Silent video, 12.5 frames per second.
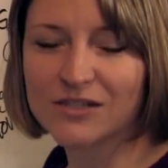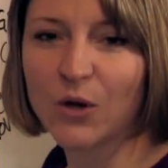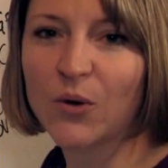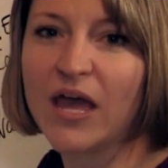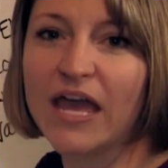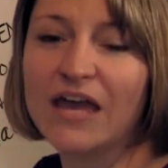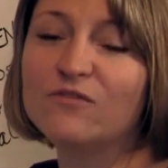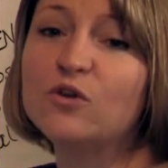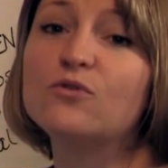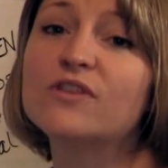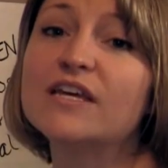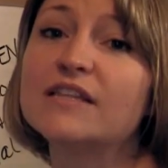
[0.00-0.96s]
So if
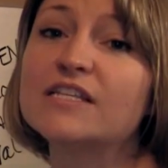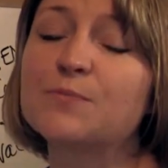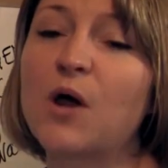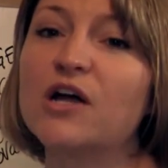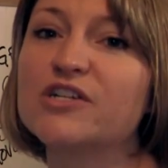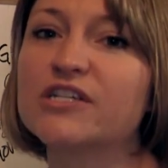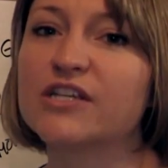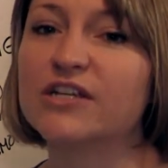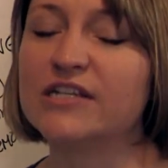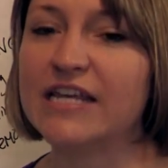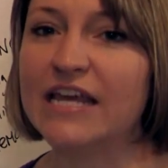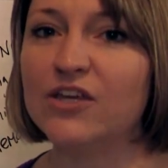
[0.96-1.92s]
you think this project's
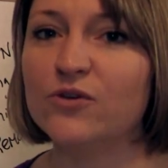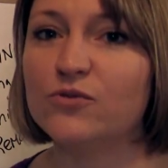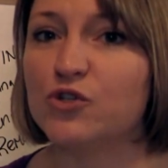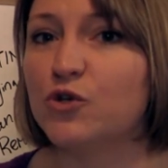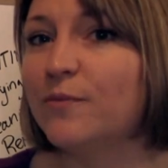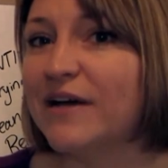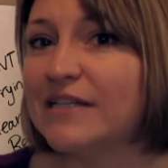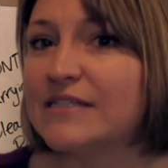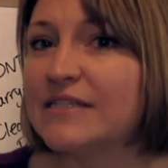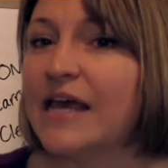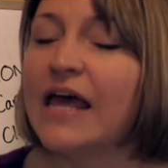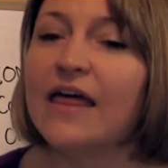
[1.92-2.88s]
going to take you 2
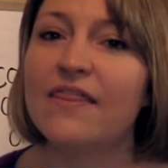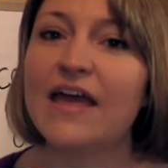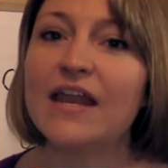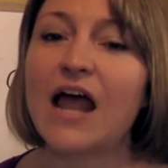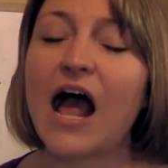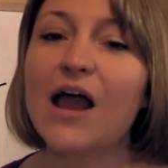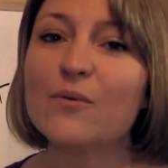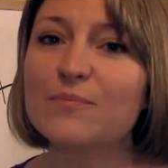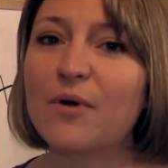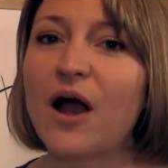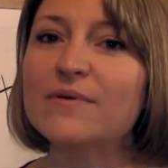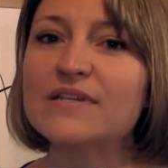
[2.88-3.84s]
months, then I
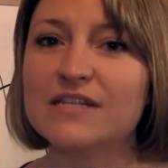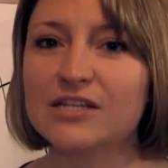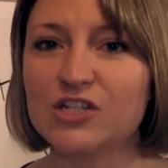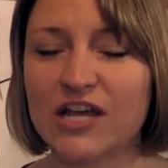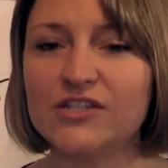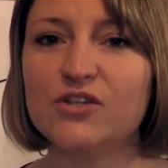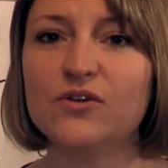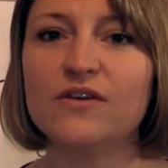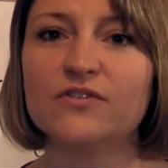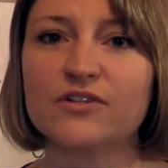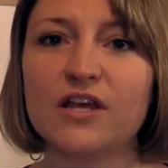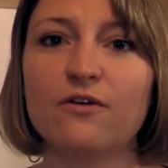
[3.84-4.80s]
would probably suggest you
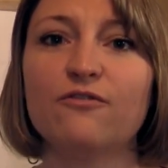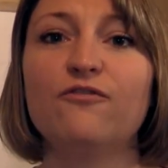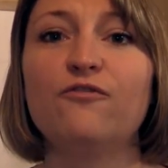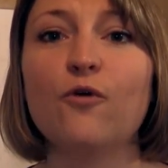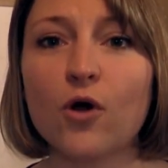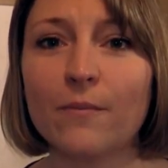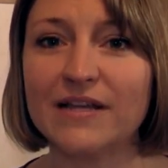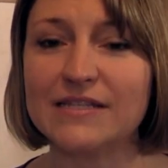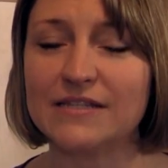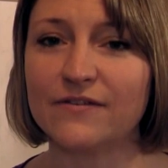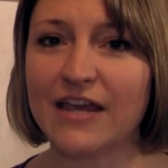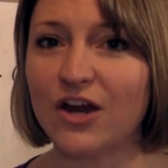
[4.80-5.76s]
give yourself 4
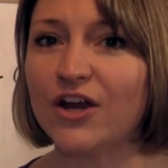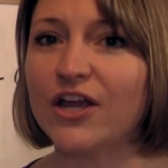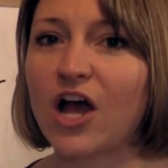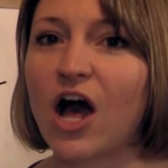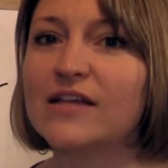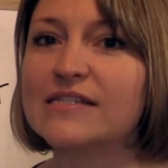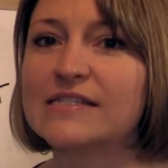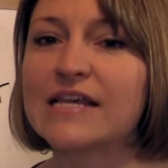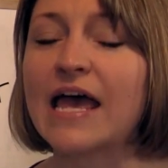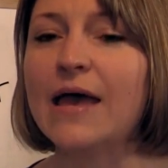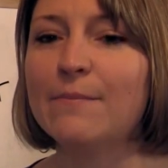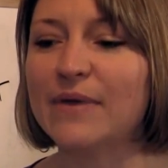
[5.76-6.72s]
months of carrying
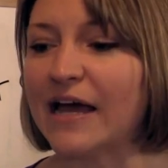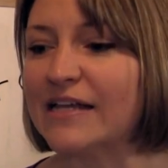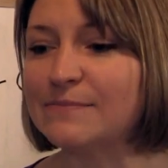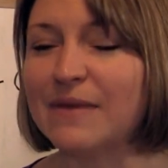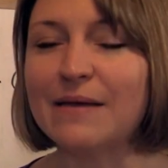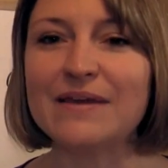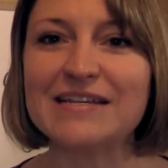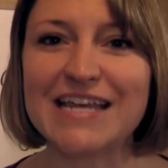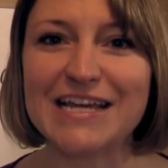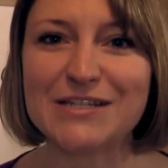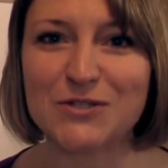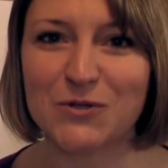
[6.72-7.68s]
costs, because maybe it
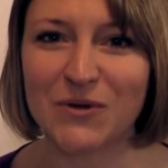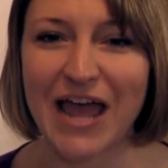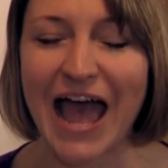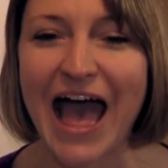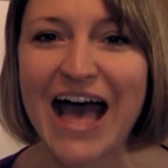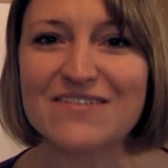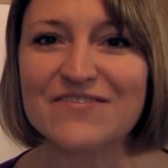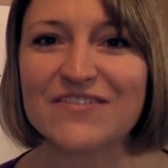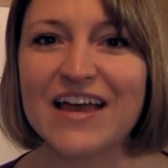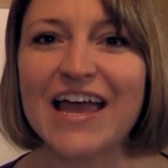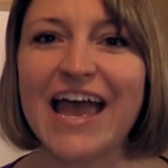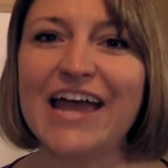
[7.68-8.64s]
takes 2.5
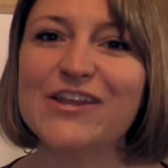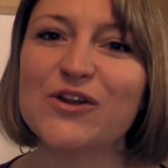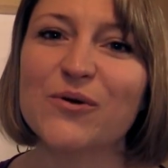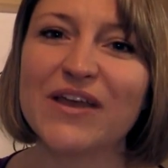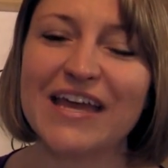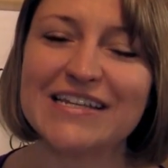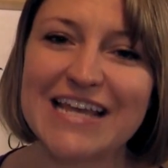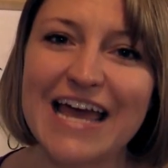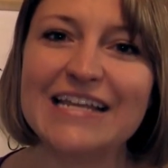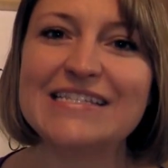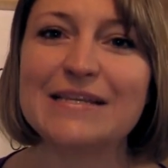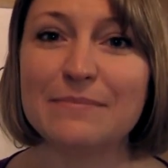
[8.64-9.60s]
and you don't get
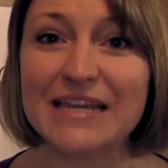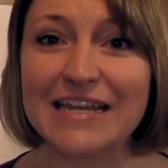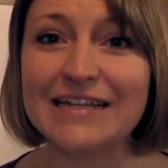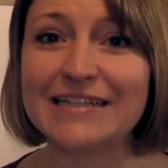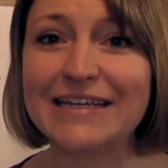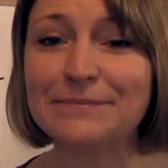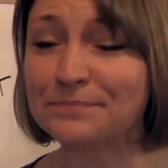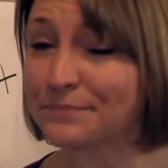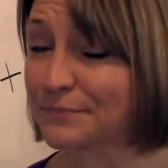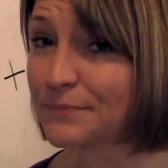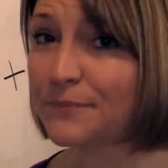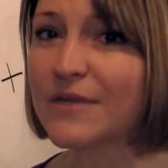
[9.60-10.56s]
tenants immediately.
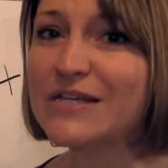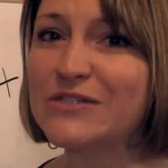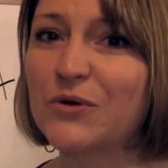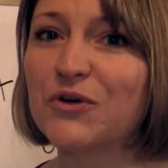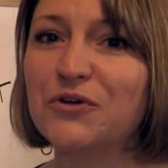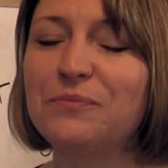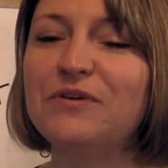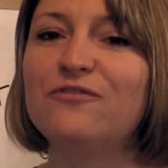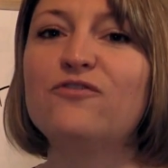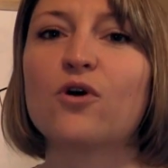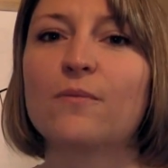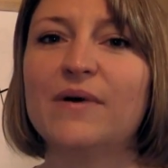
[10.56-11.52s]
So it could be
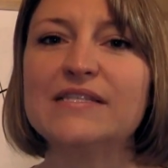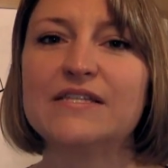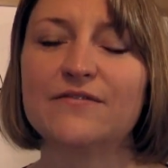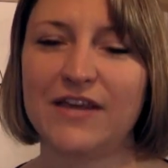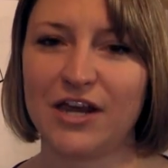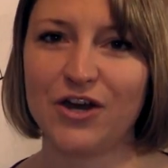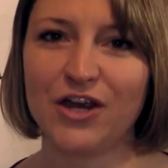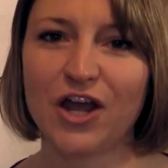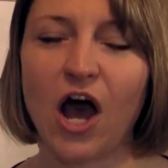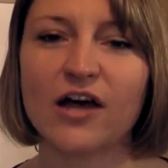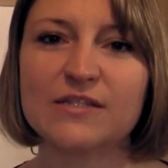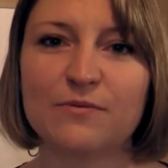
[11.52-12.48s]
4 months of carrying
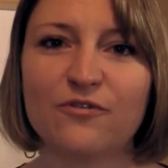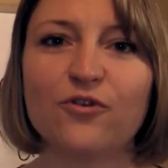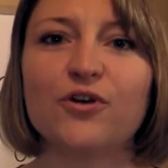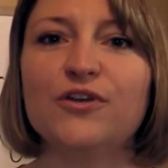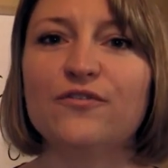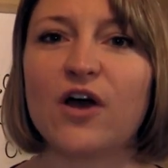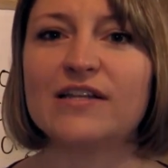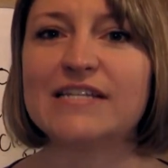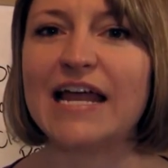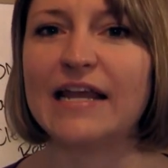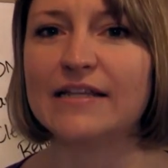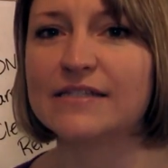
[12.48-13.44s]
costs before you've got
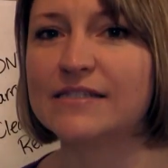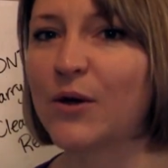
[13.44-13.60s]
tenants.